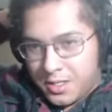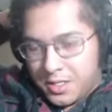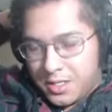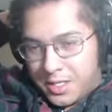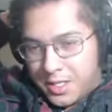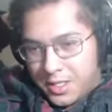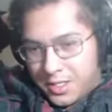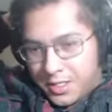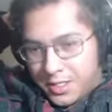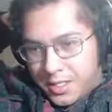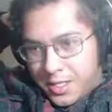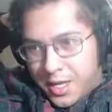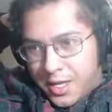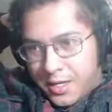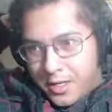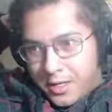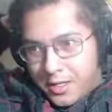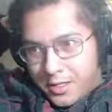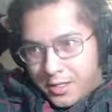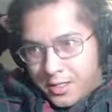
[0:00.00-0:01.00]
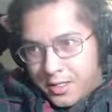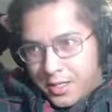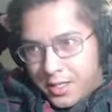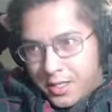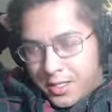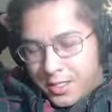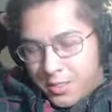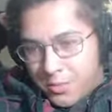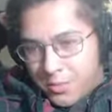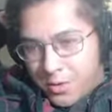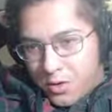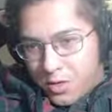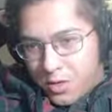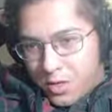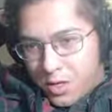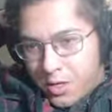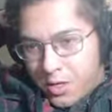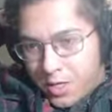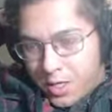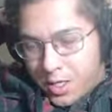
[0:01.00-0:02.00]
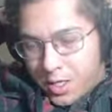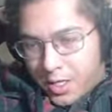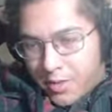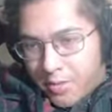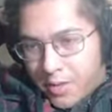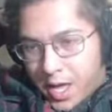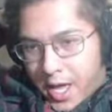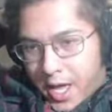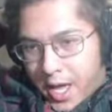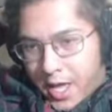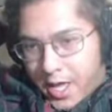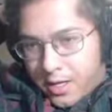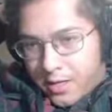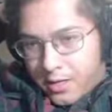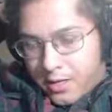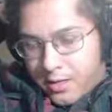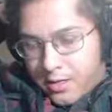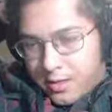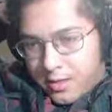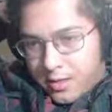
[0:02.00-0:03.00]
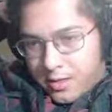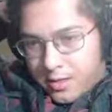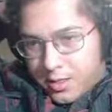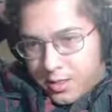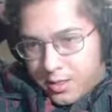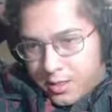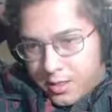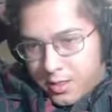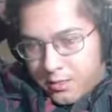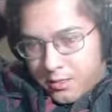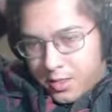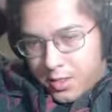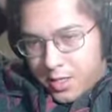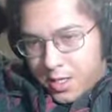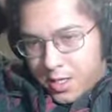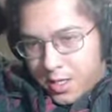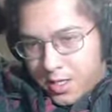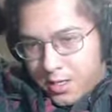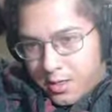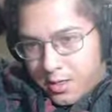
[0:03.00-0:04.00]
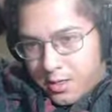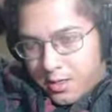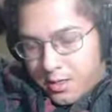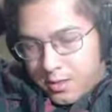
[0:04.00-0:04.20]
it's like it's more long in the back, it seems like.